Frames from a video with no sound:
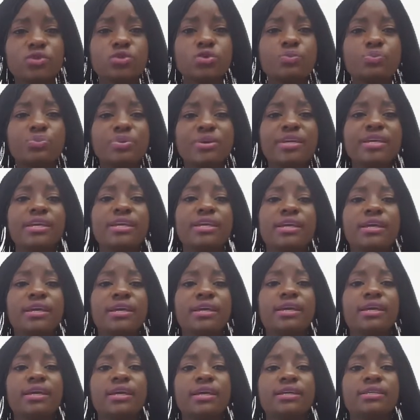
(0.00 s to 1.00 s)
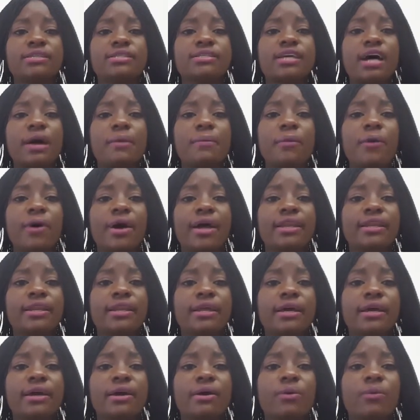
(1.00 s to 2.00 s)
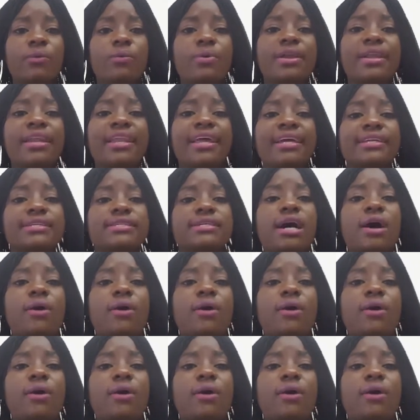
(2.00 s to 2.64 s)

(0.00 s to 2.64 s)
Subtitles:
be someone, we let